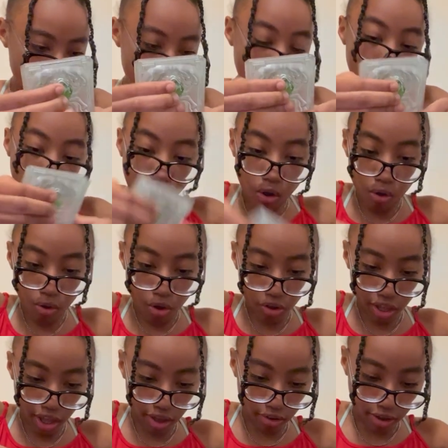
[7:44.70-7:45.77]
Oh,
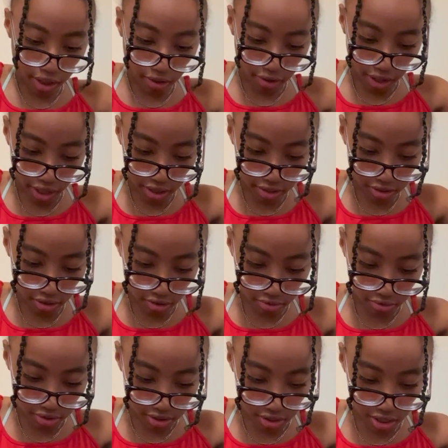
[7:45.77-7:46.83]
okay, okay, okay. It
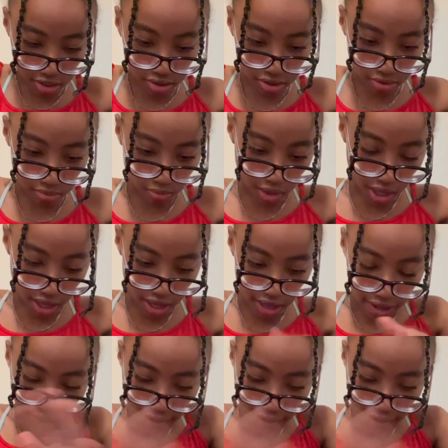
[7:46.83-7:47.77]
goes this way.